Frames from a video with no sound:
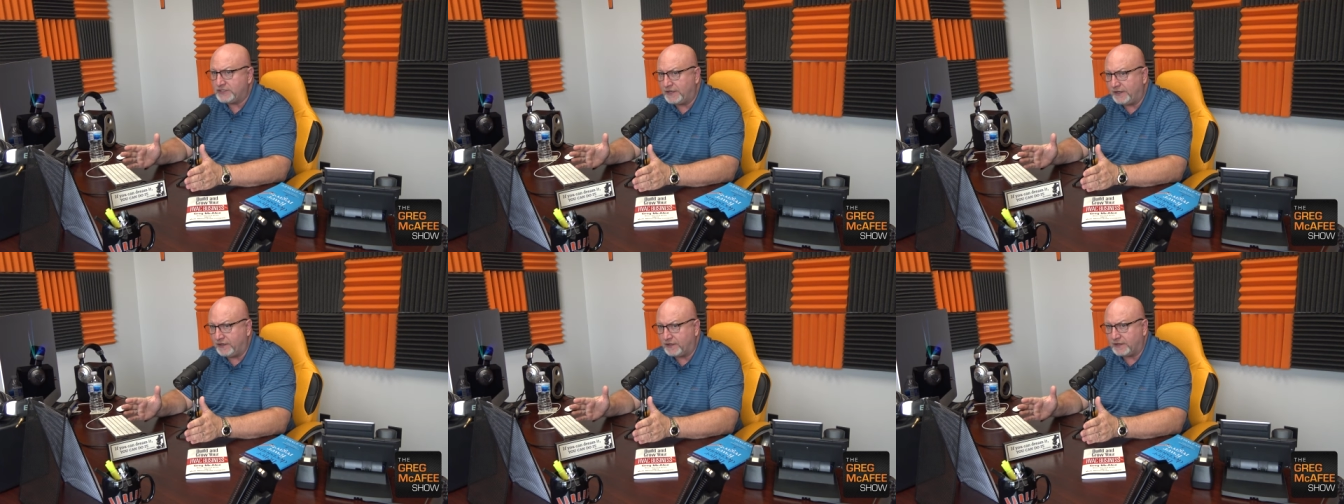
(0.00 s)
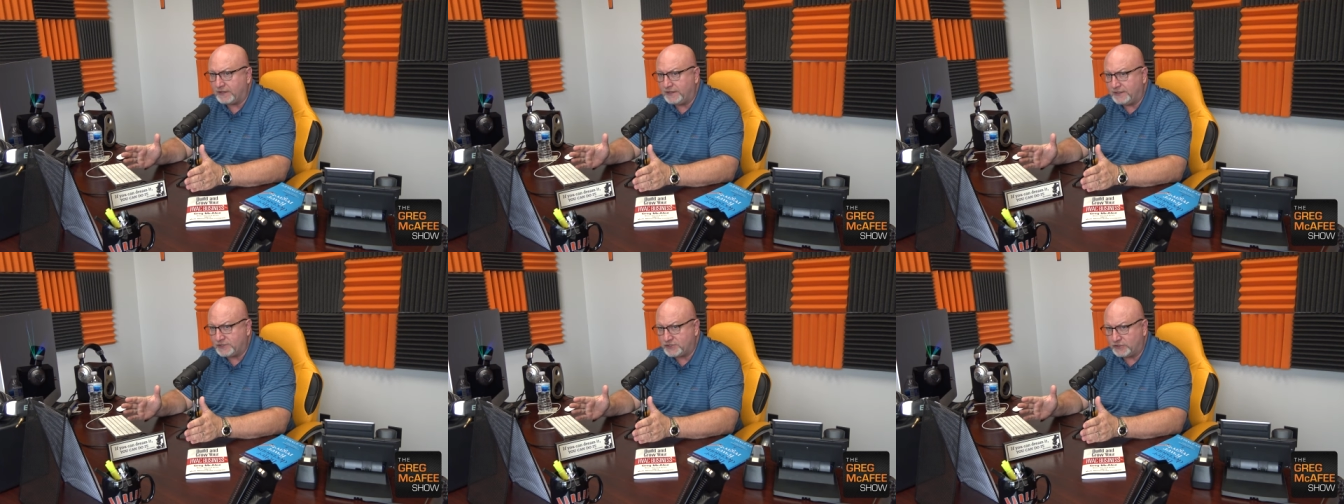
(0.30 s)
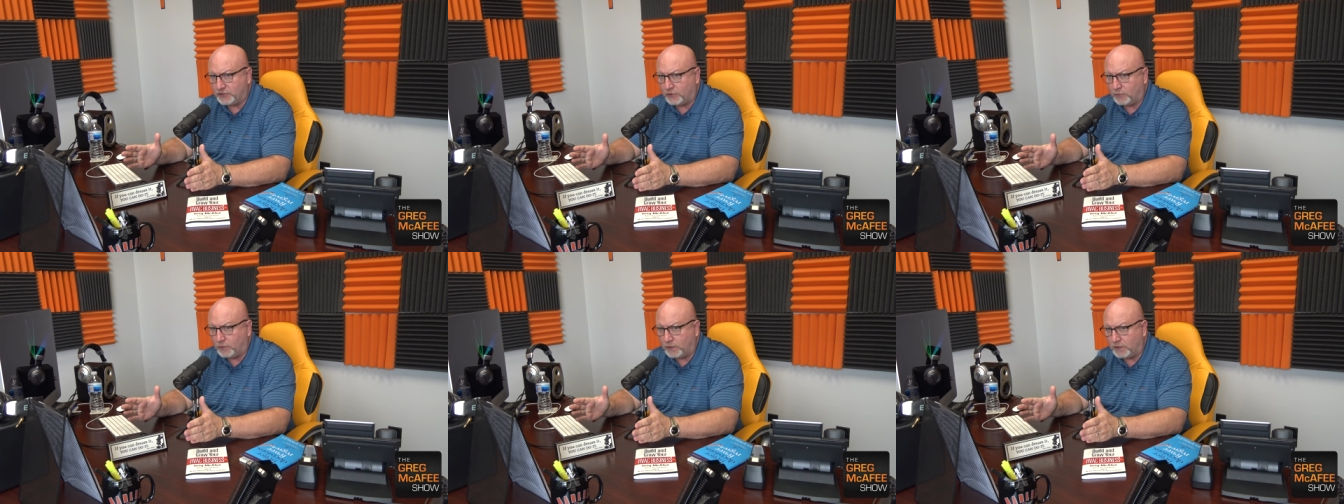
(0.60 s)
and air
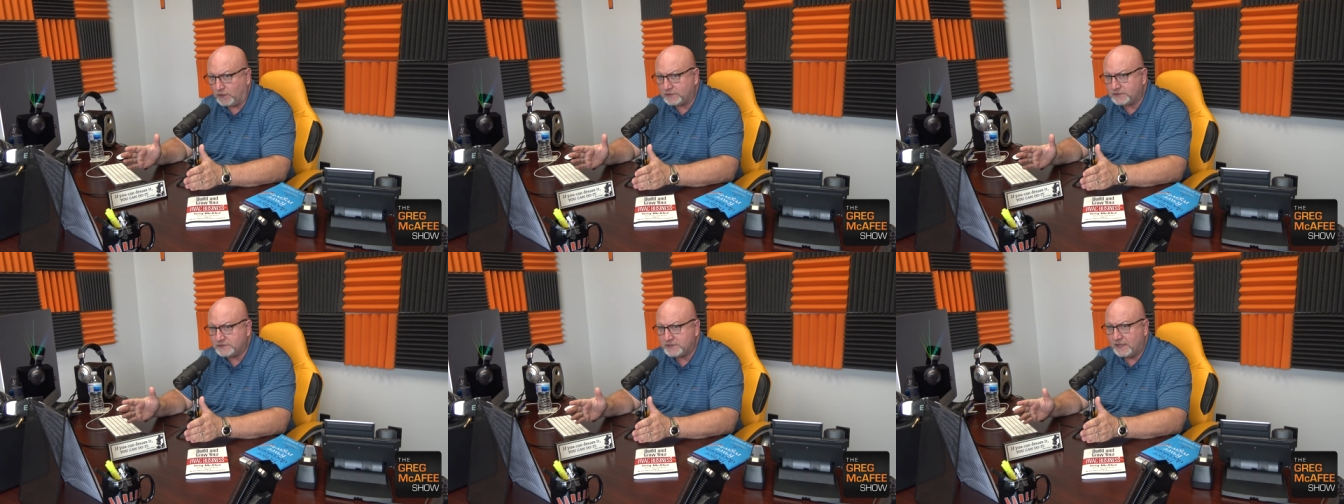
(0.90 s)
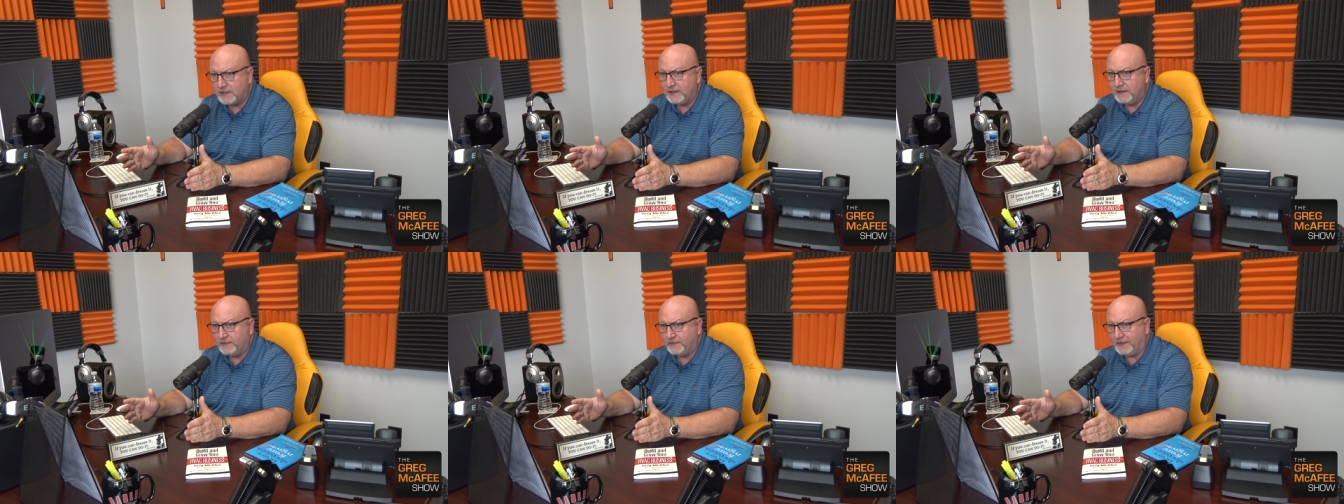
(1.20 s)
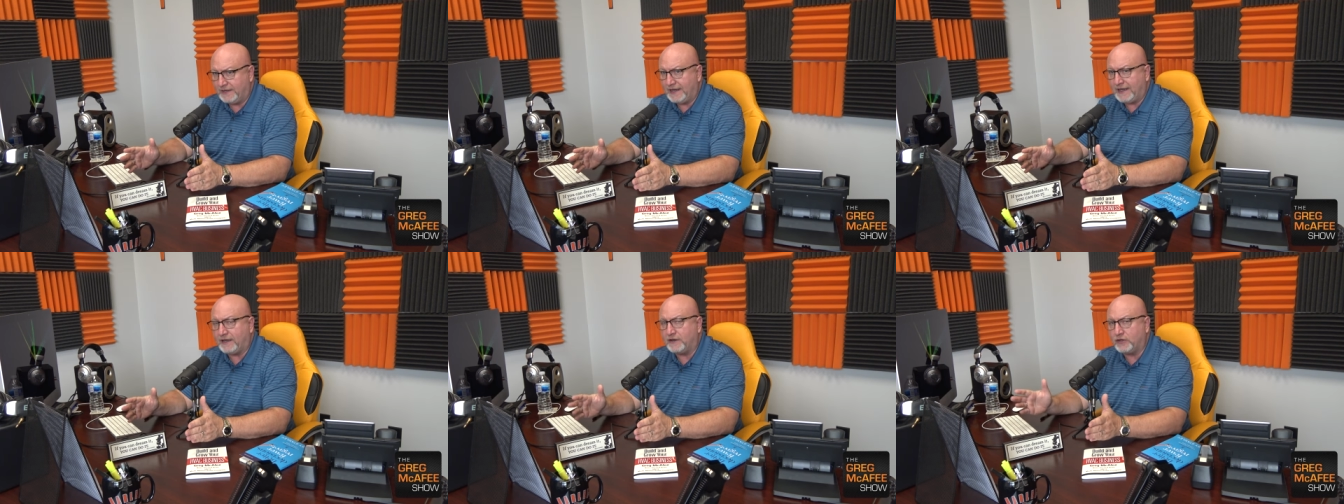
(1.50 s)
conditioner works
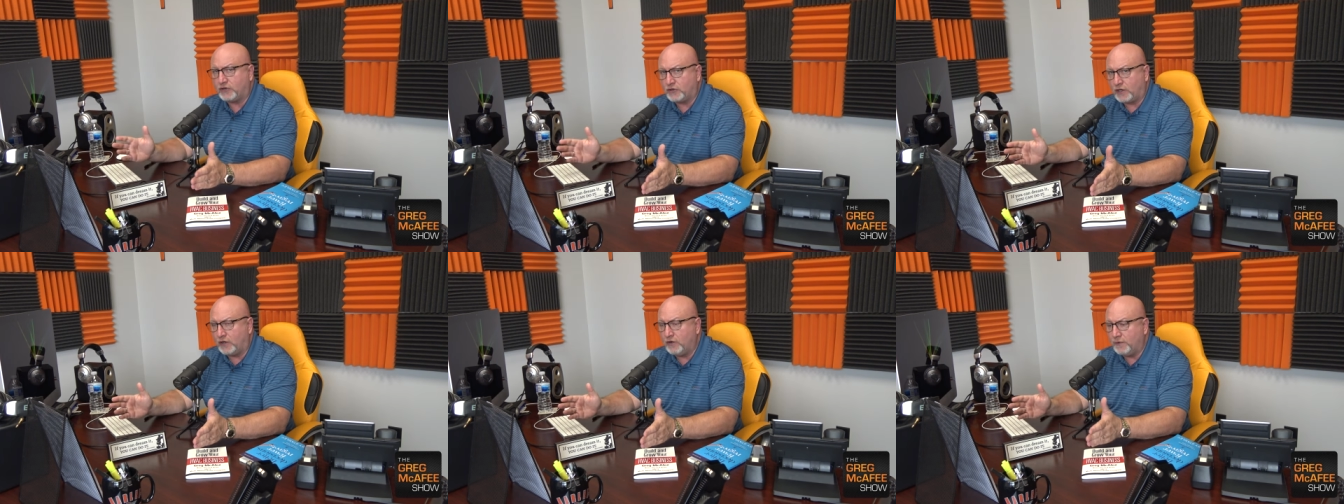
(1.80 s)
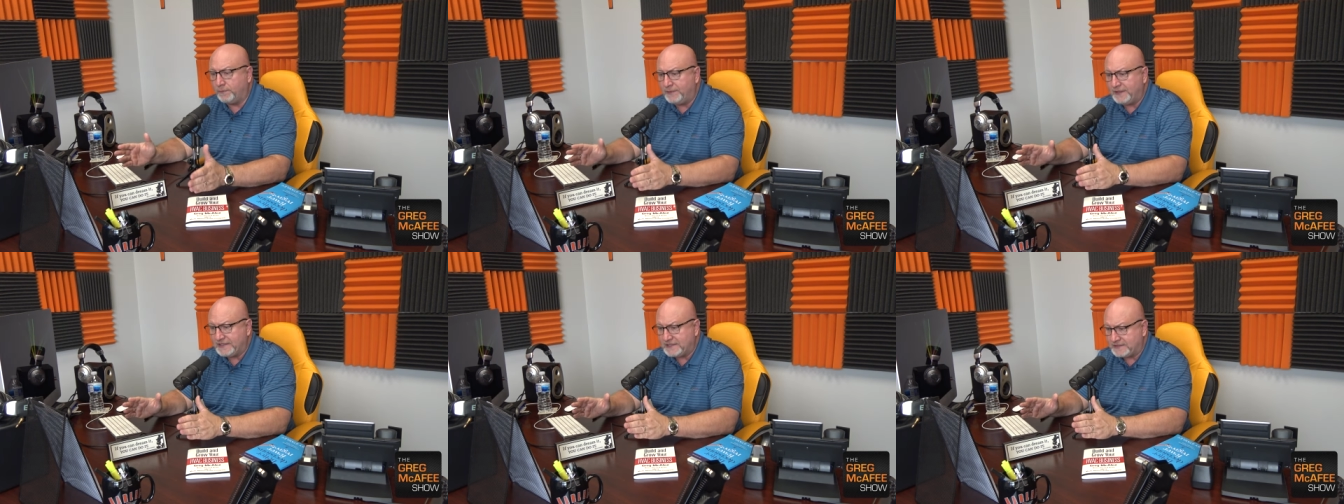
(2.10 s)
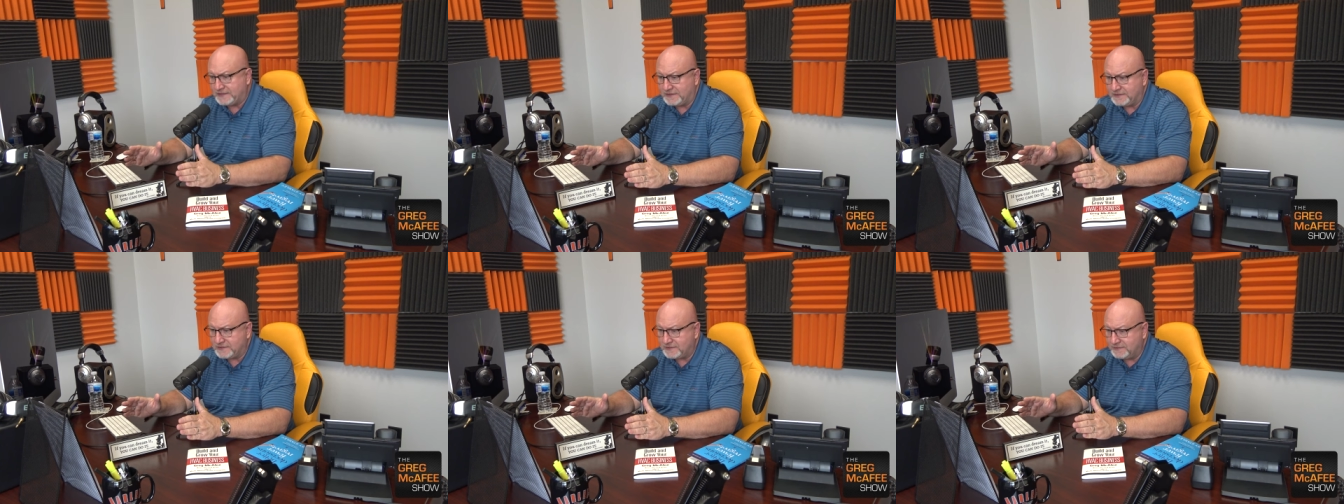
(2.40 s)
than how to grow a
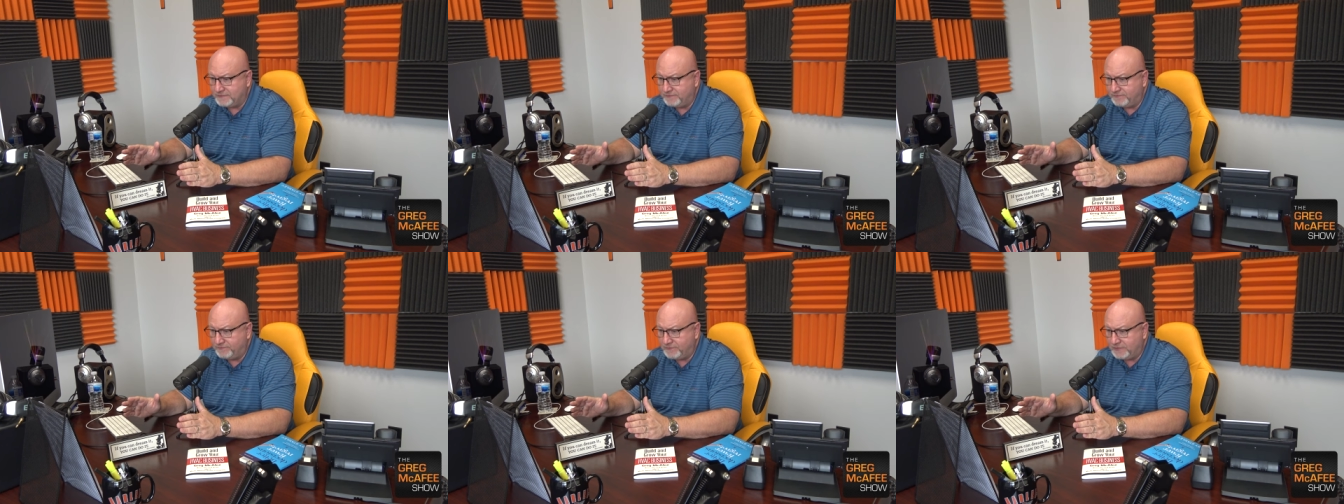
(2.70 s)
business.